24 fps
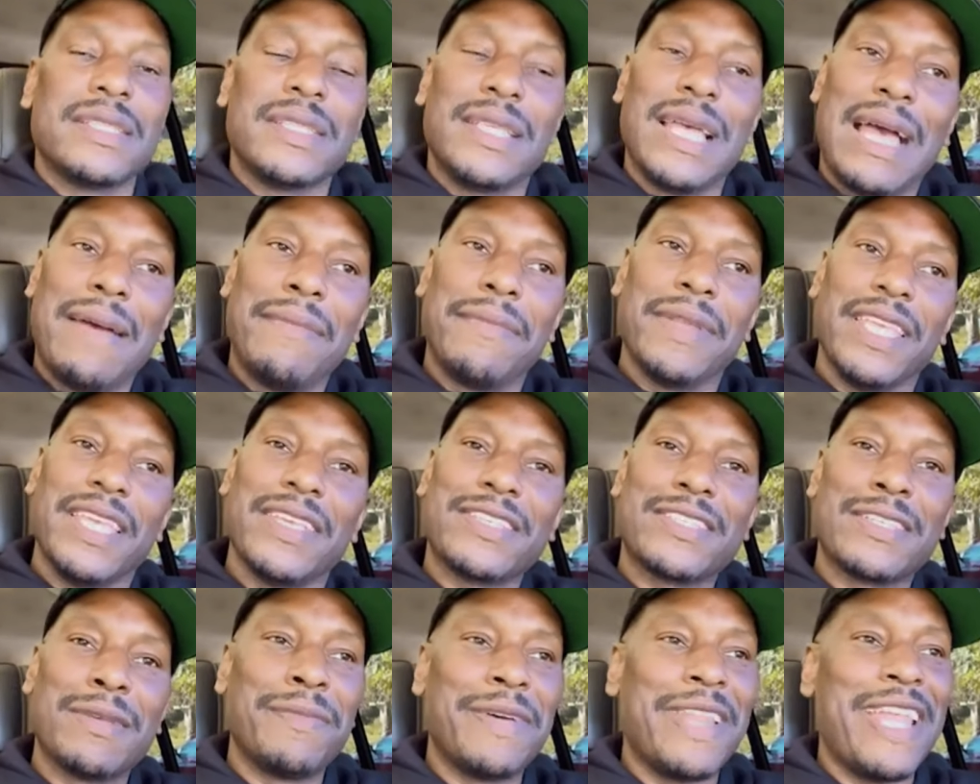It's time to
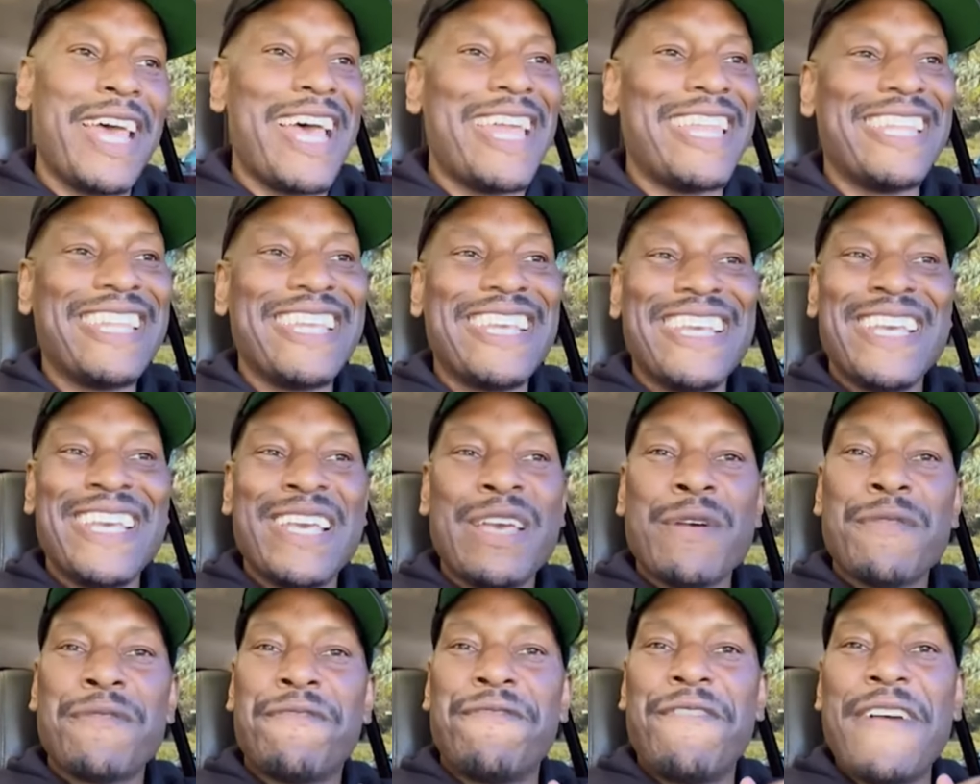get some of that
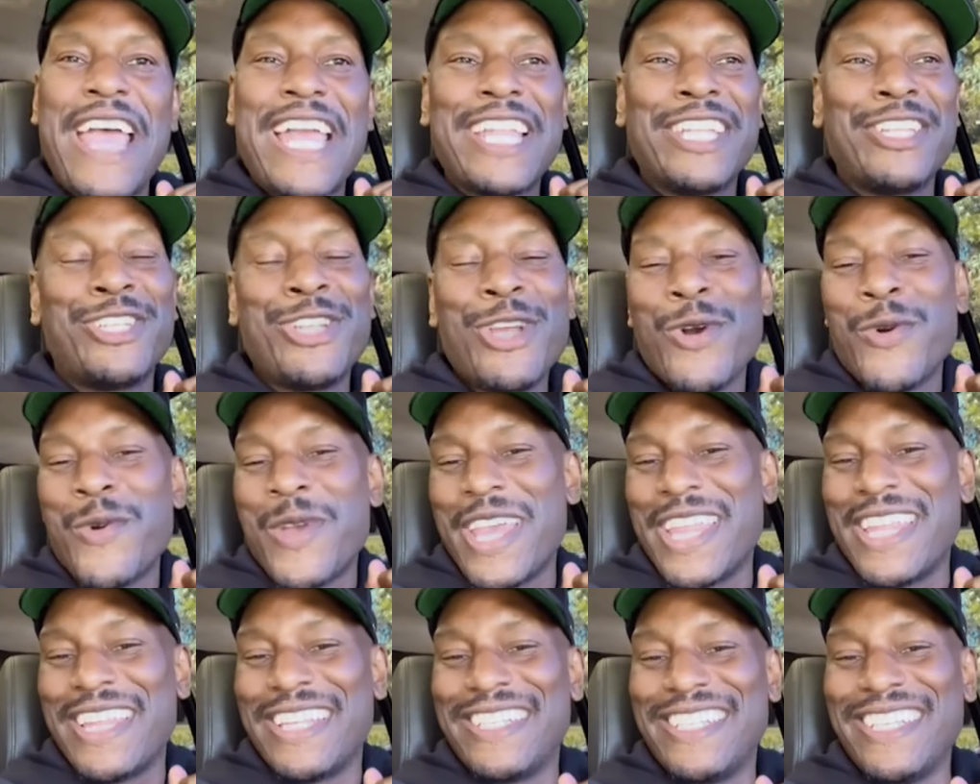Fat
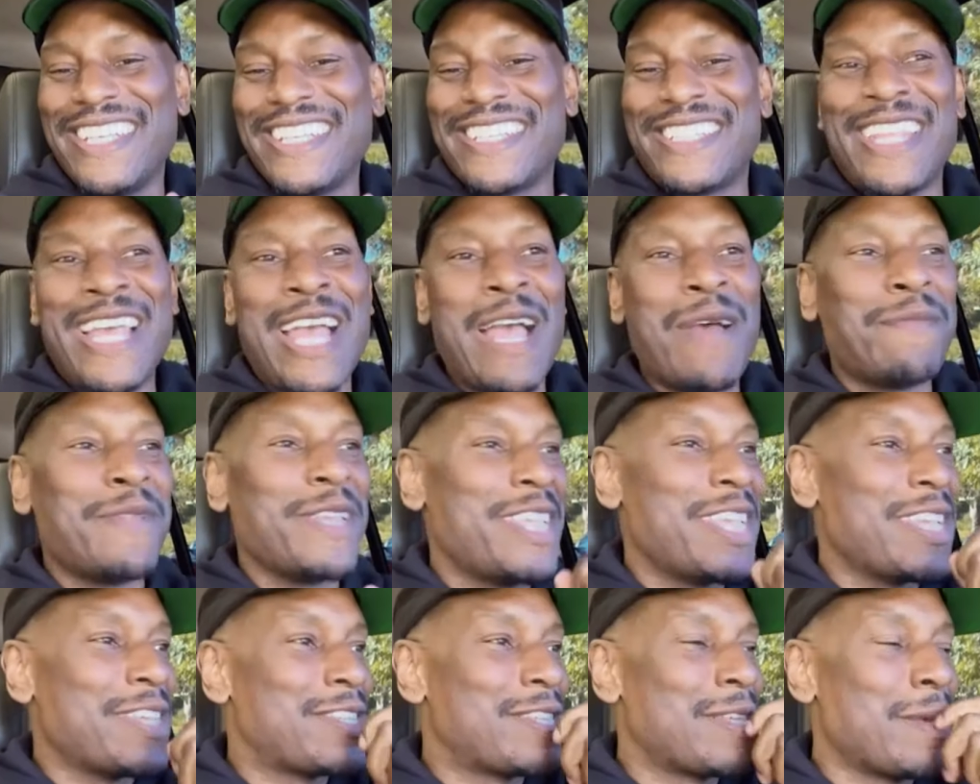Joe energy. It's time
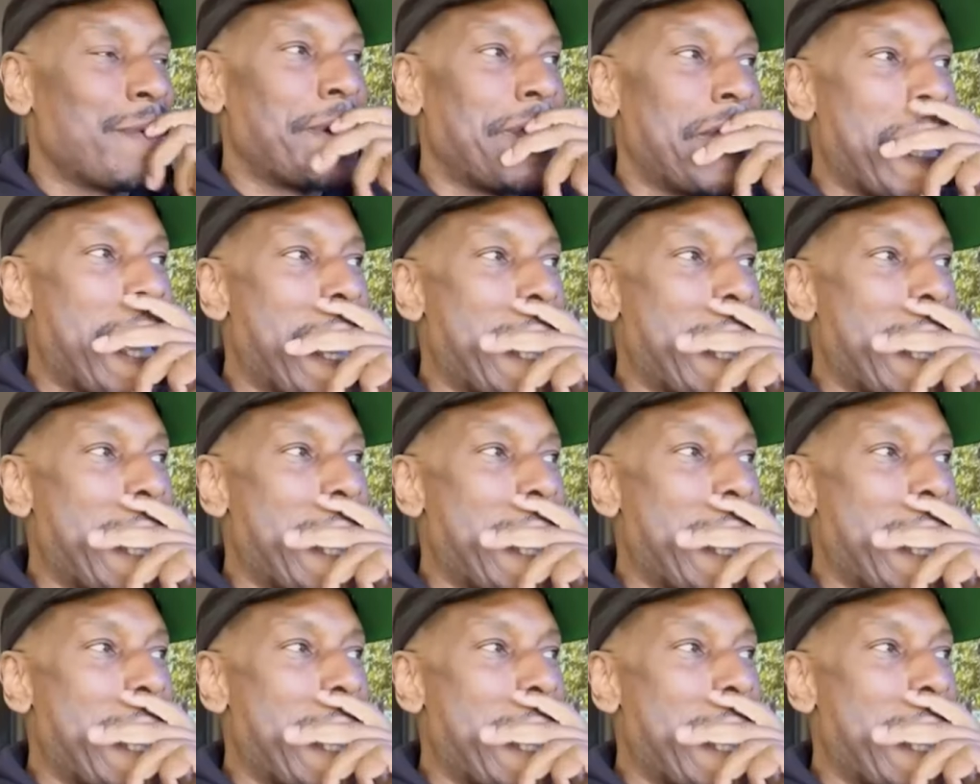to get some of